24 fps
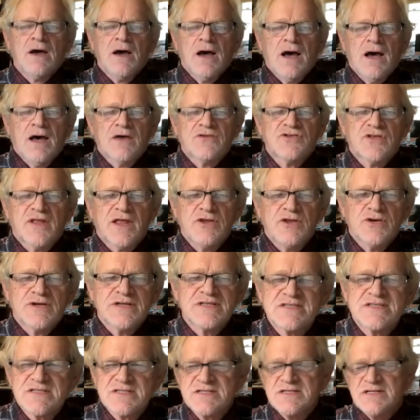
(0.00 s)
uh, so that you
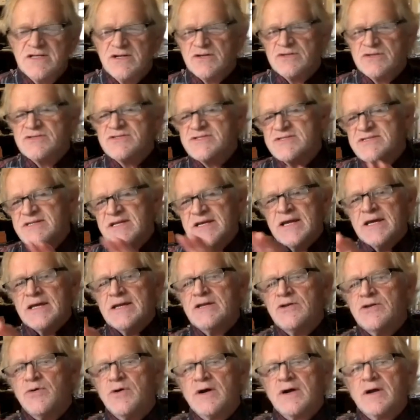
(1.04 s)
could, you know, sneak it
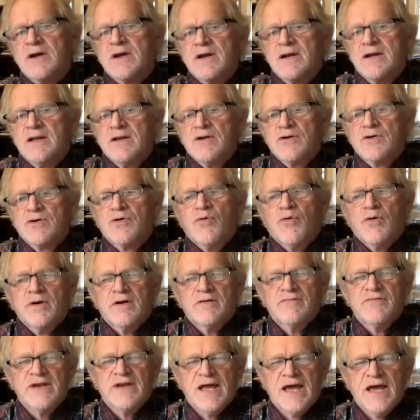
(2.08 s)
into a little
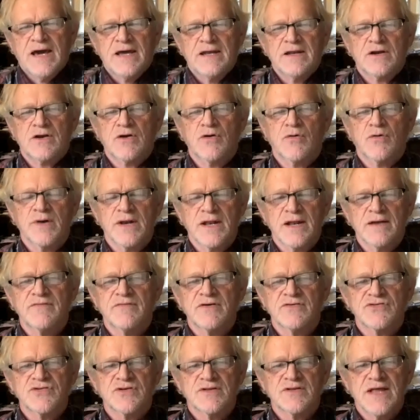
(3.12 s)
corner of an attic or
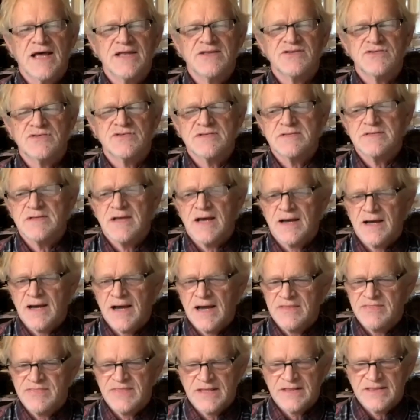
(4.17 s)
whatever. So that's, uh,
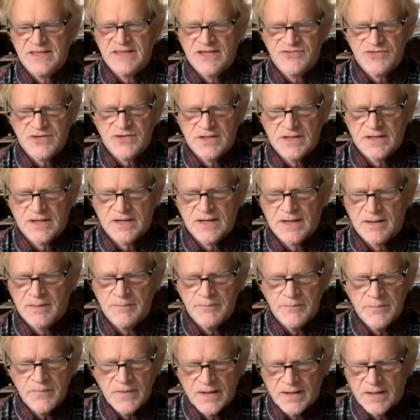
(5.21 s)
I think that's going to
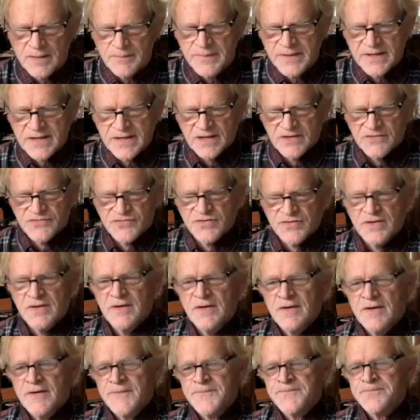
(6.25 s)
come because
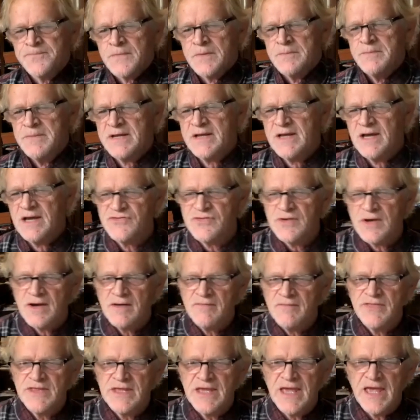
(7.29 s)
because
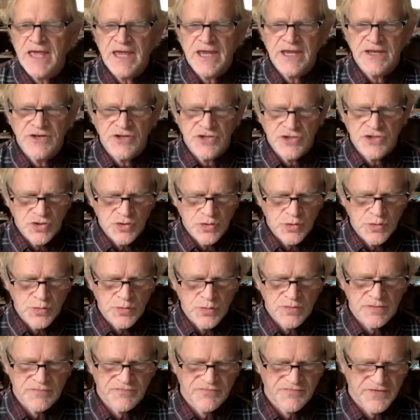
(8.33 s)
of the
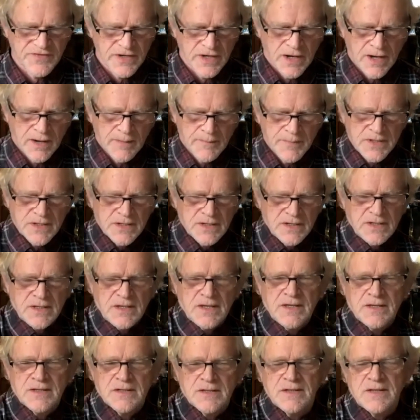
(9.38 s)
ADU phenomena
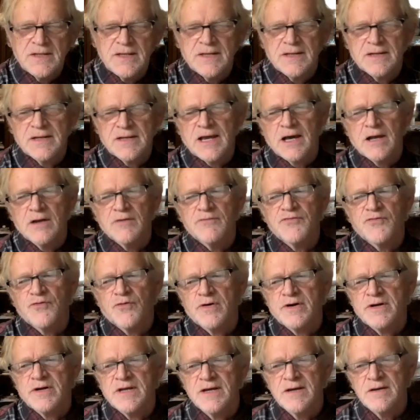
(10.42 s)
in, in
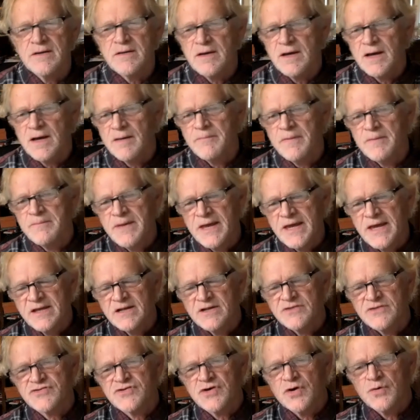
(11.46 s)
California, um, making
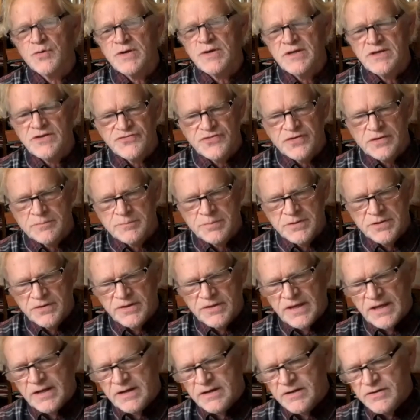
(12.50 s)
it so easy to build
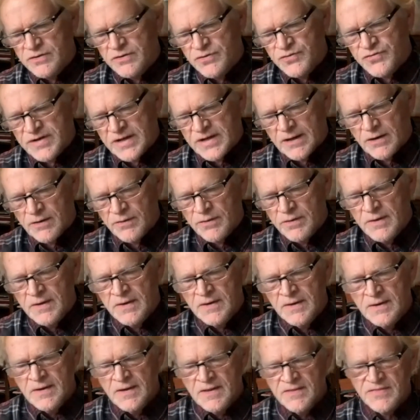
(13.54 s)
ADUs now
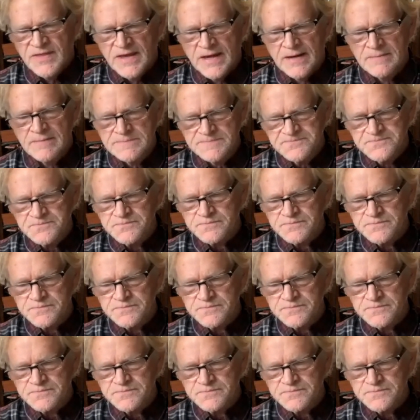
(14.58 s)
that